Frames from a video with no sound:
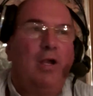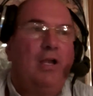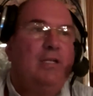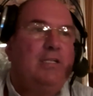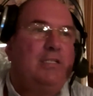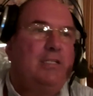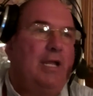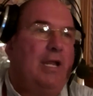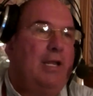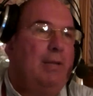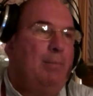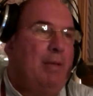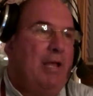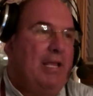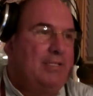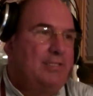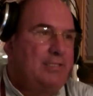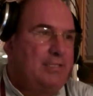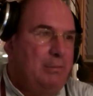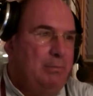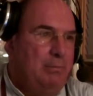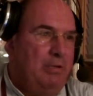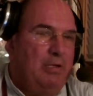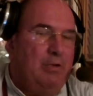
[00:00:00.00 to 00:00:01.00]

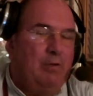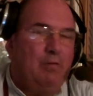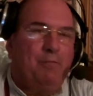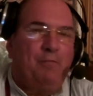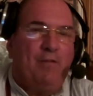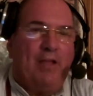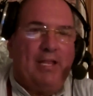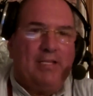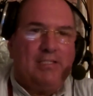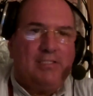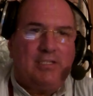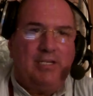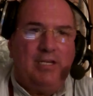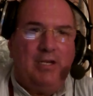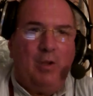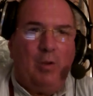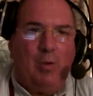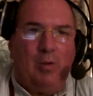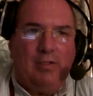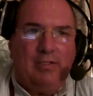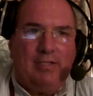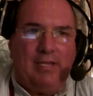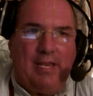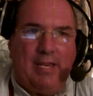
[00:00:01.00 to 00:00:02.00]
Janmashtami, you're fasting
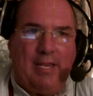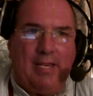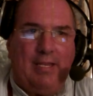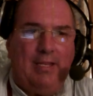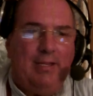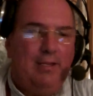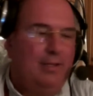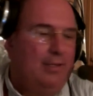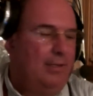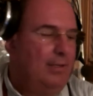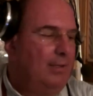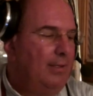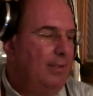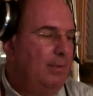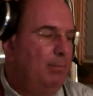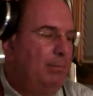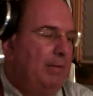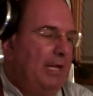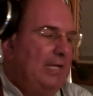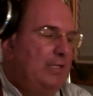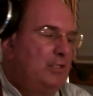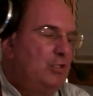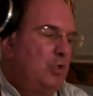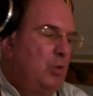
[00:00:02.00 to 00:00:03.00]
all day.
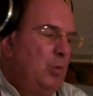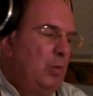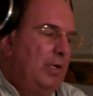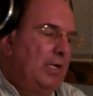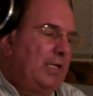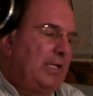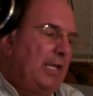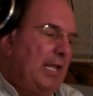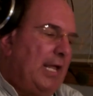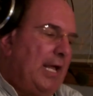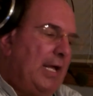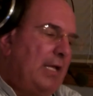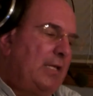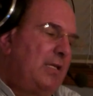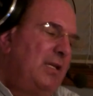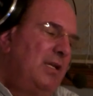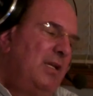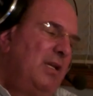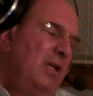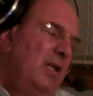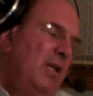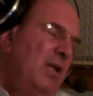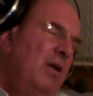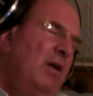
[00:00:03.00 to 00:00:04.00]
By 2 o'clock,
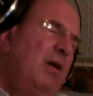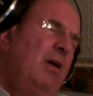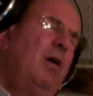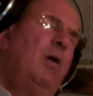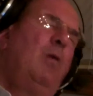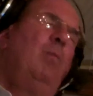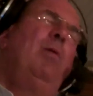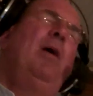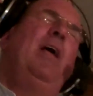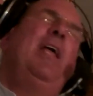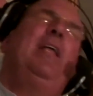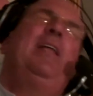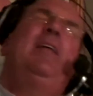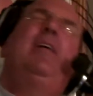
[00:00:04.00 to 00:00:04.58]
oh my